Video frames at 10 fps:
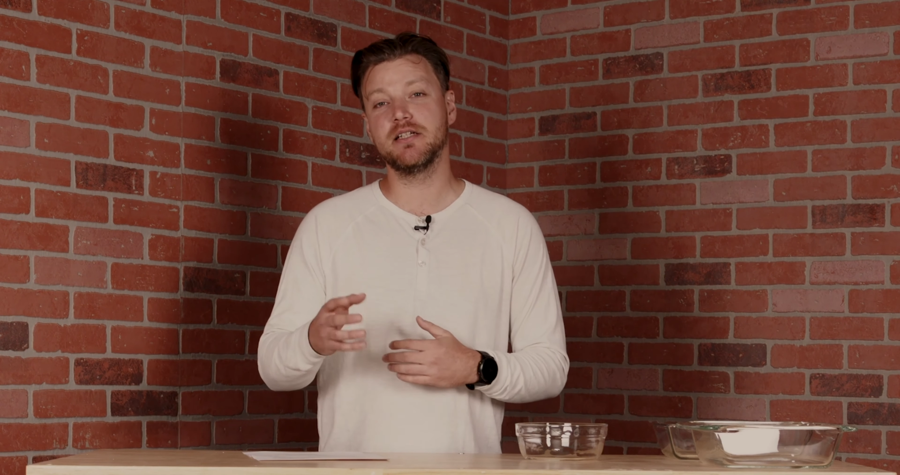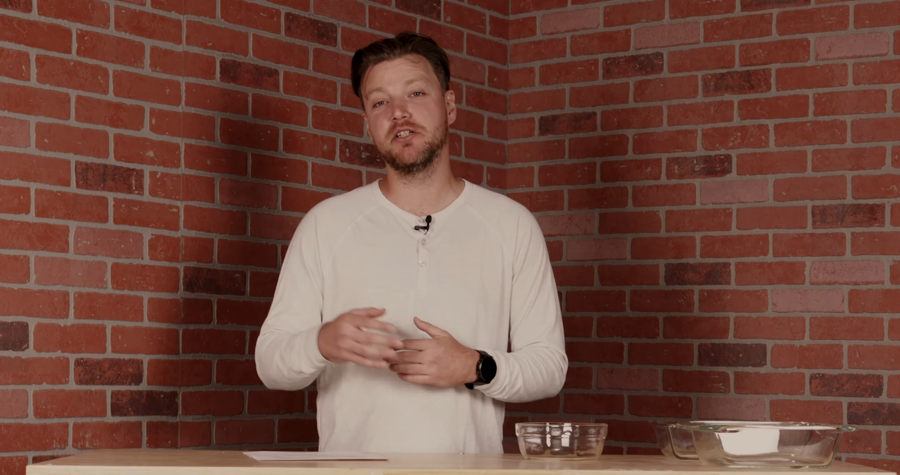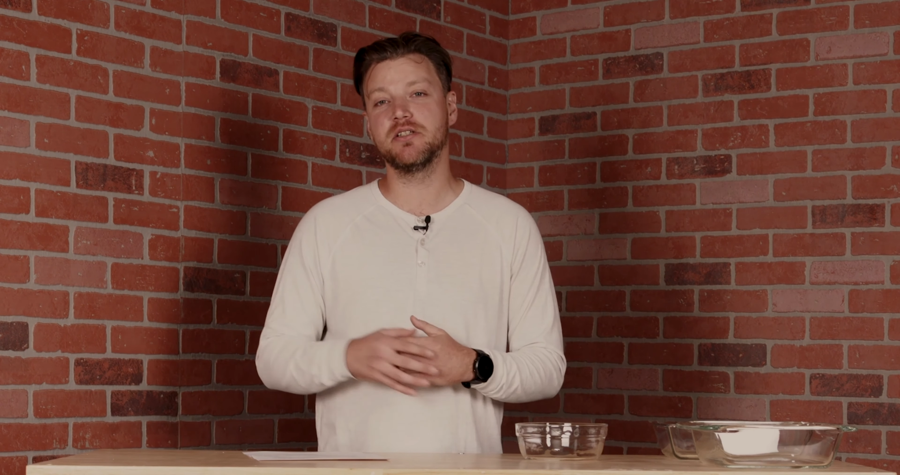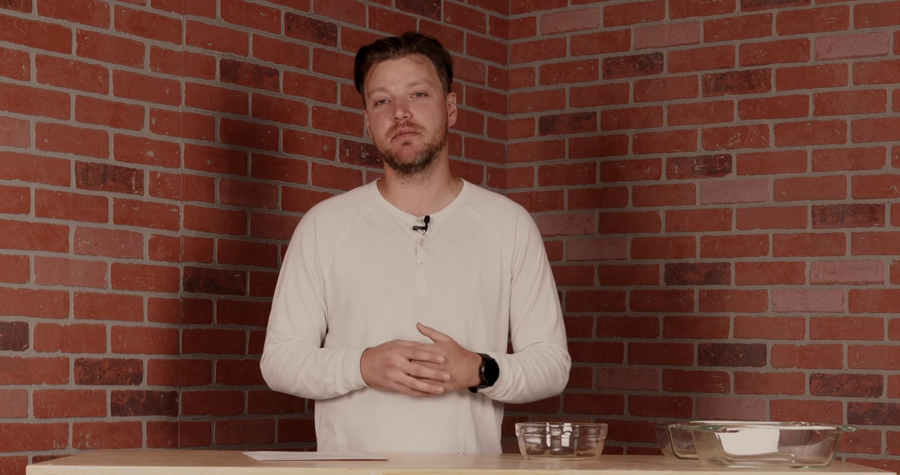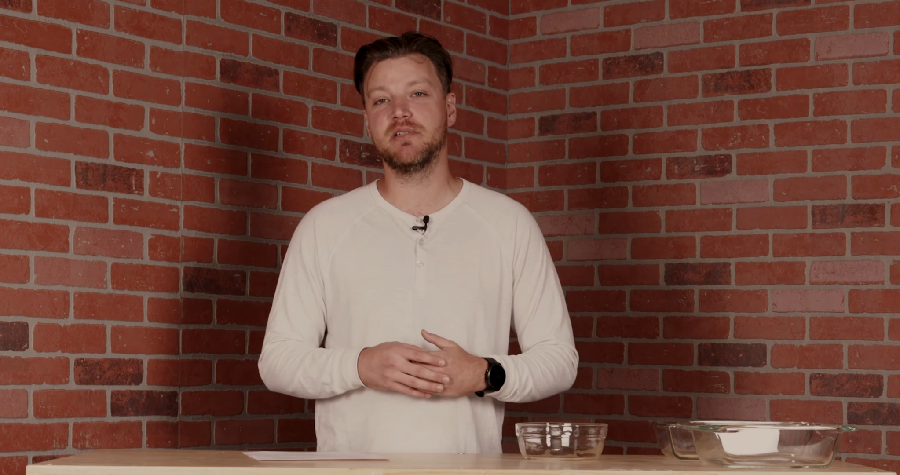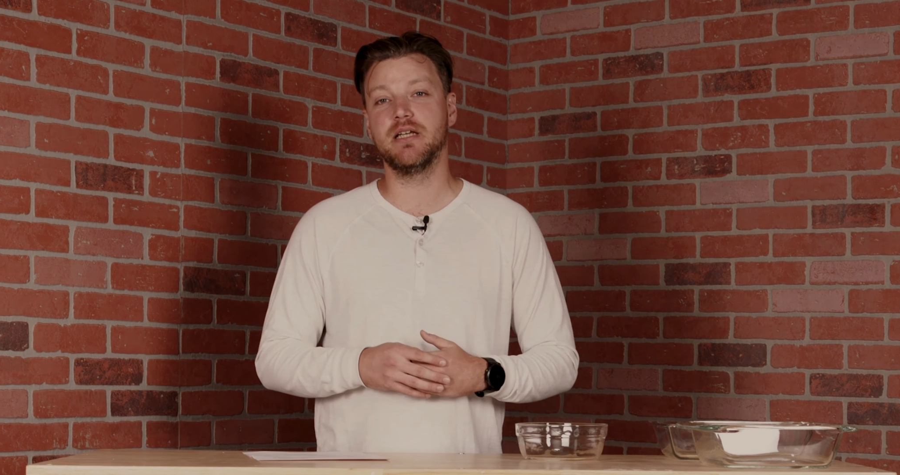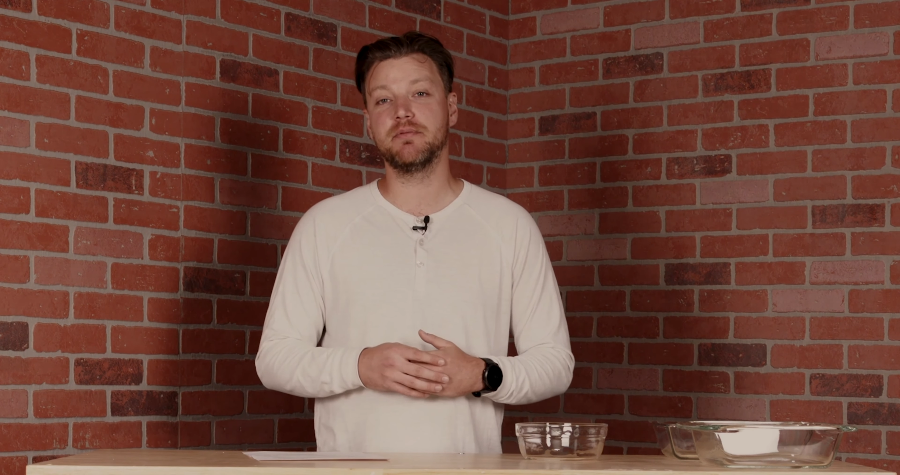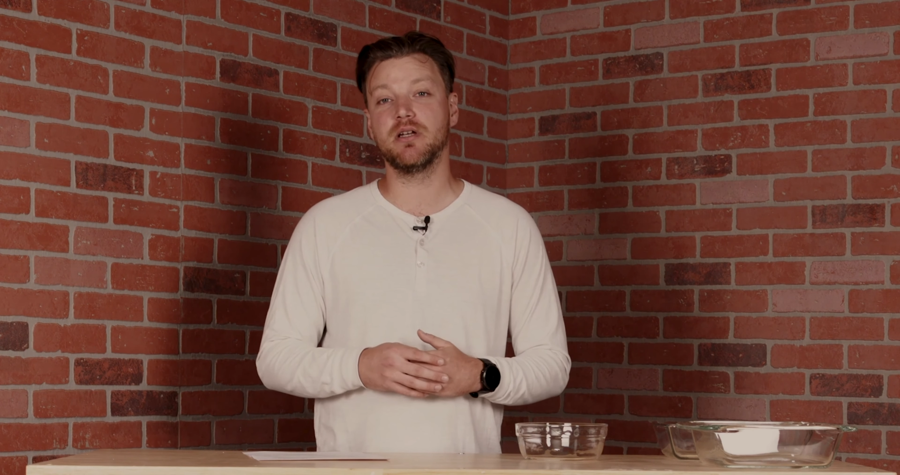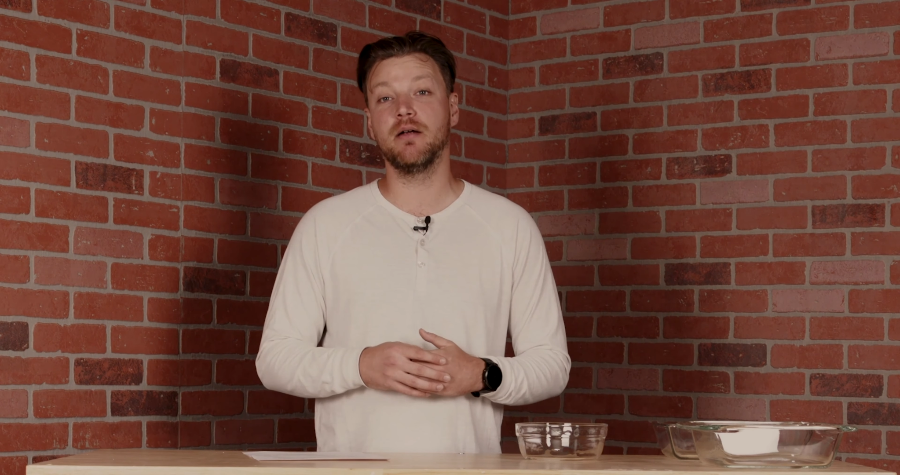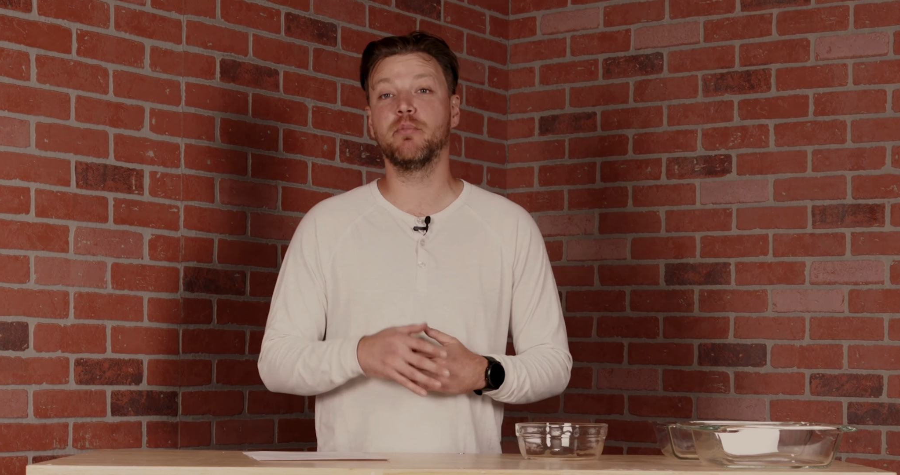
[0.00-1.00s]
teach you some
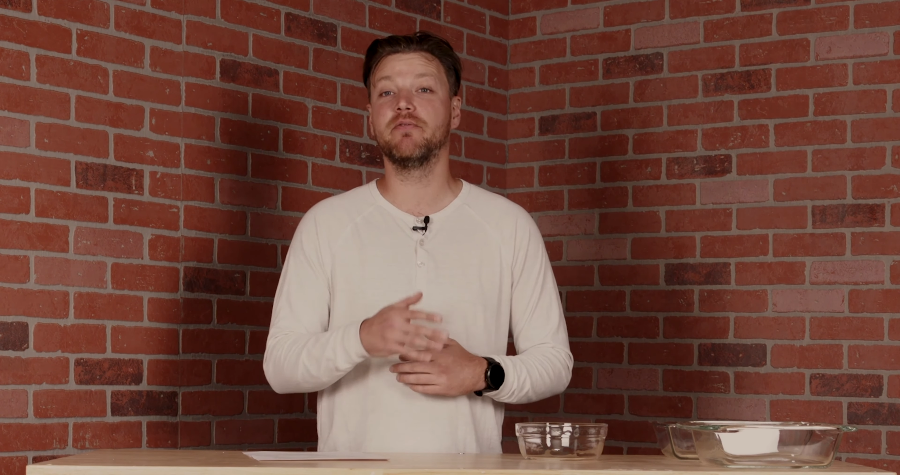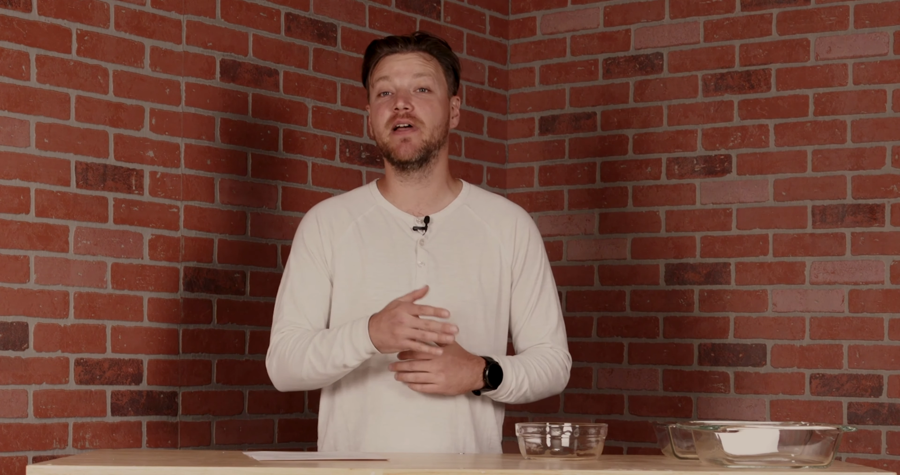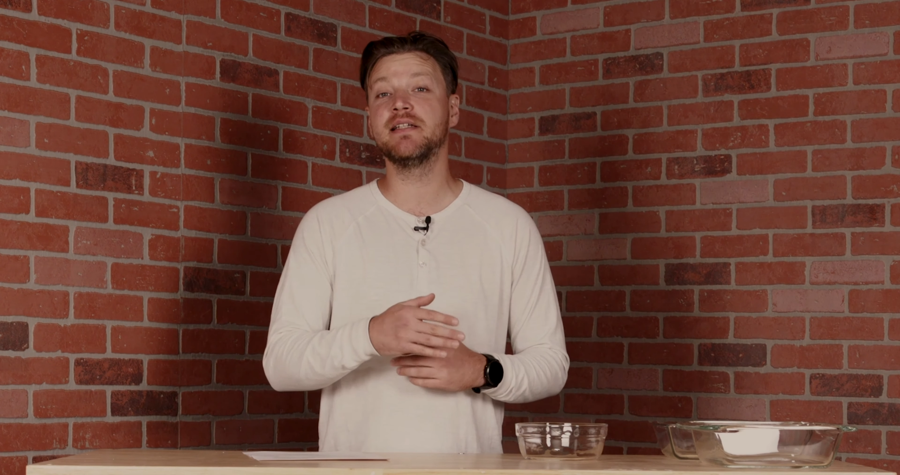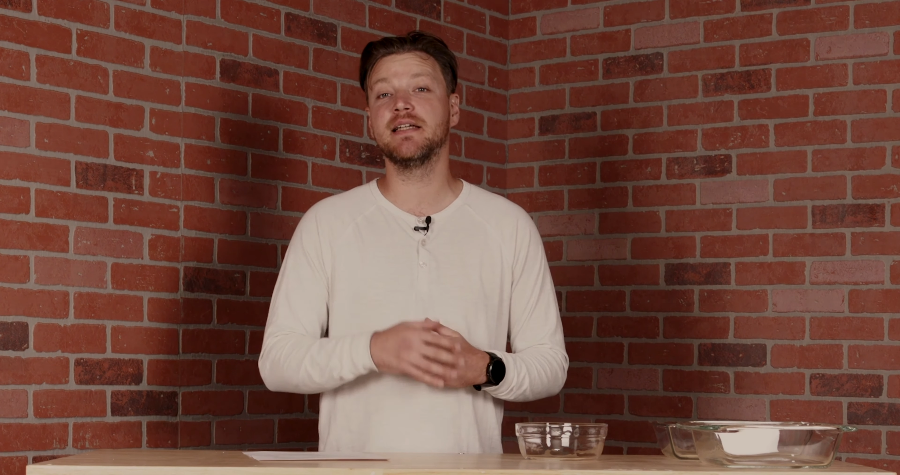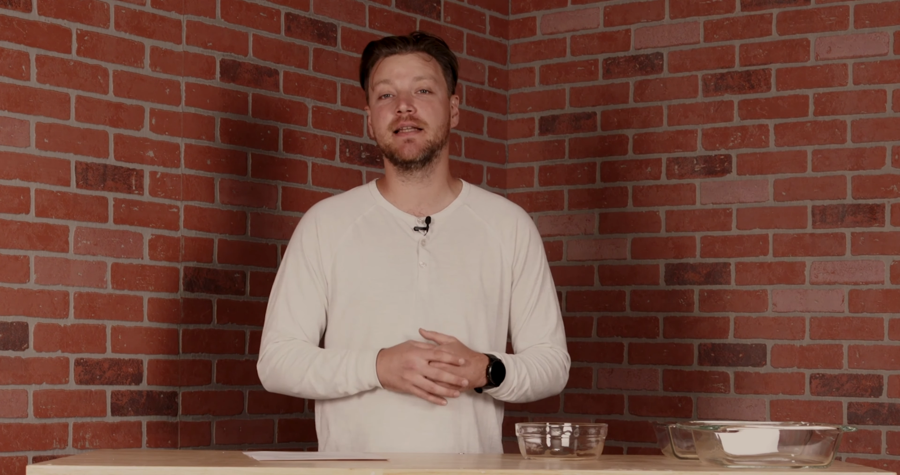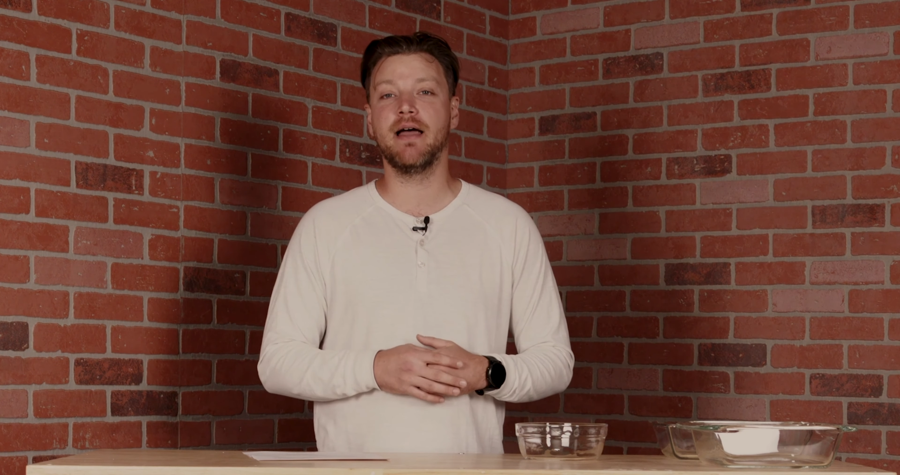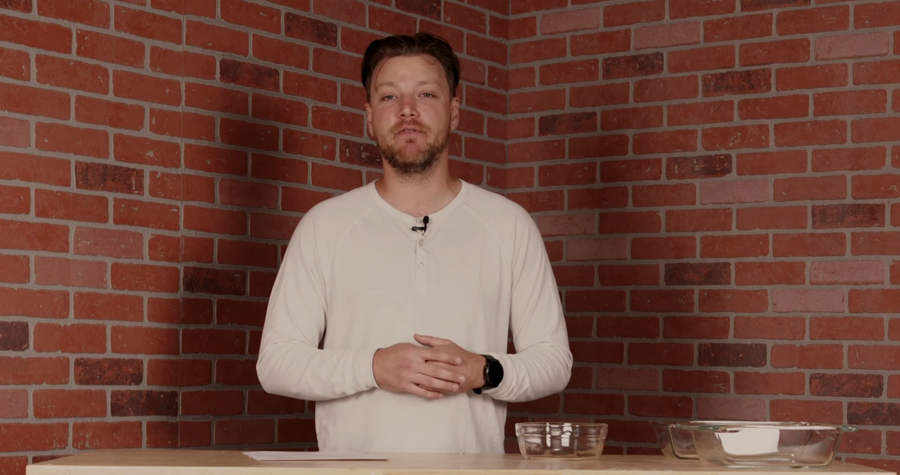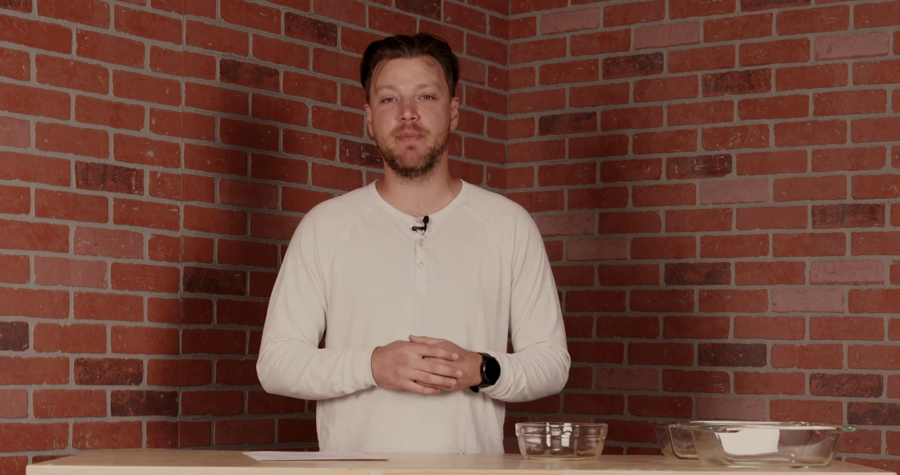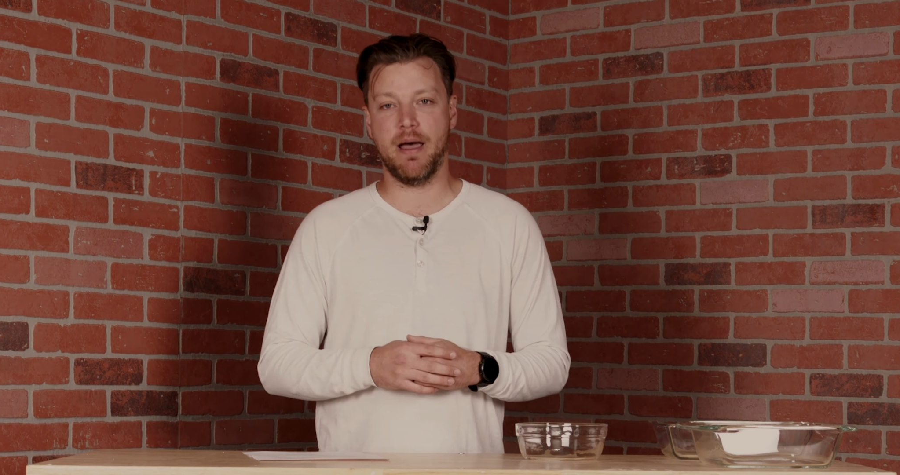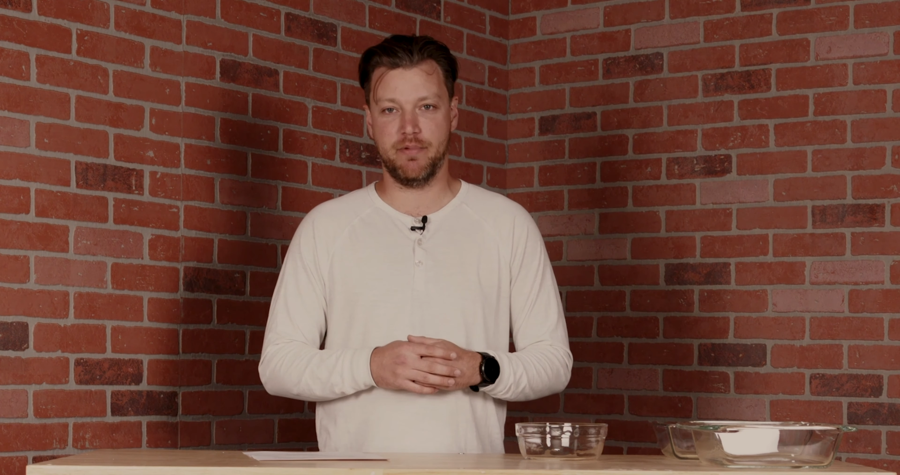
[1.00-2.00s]
tips on preventing that
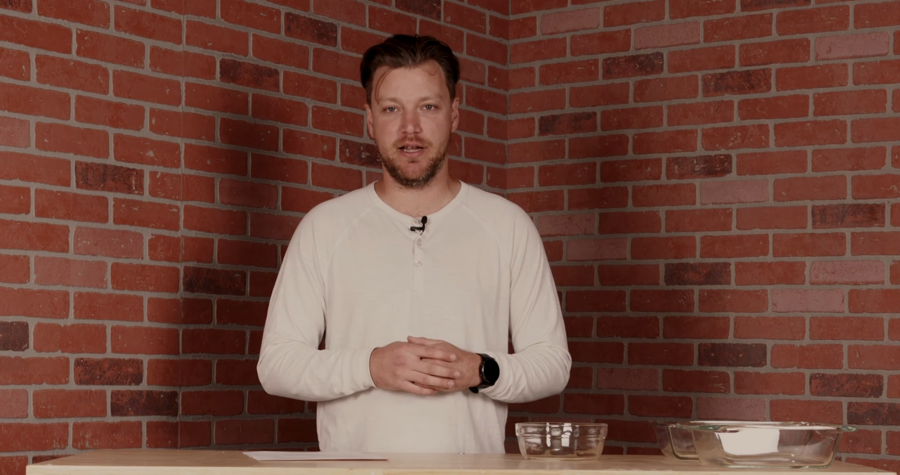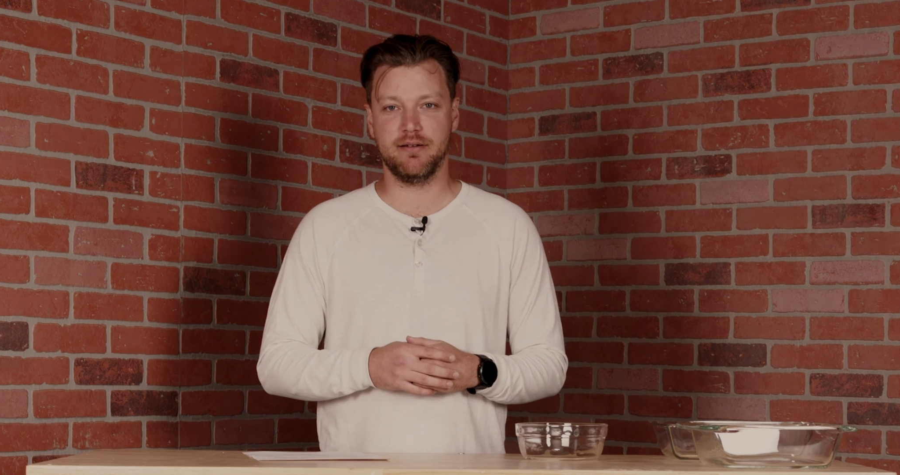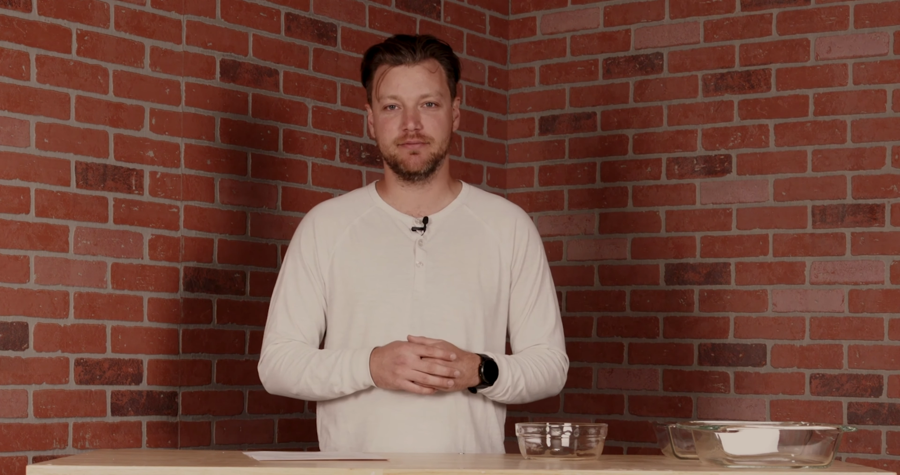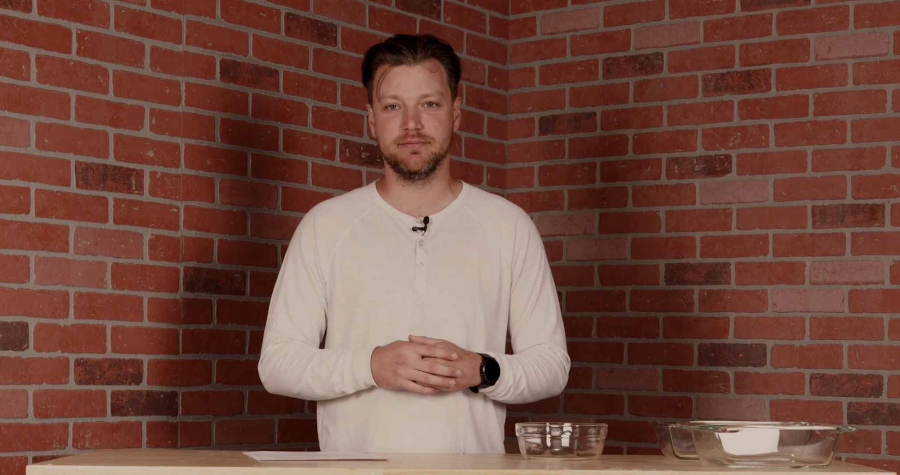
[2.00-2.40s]
from happening.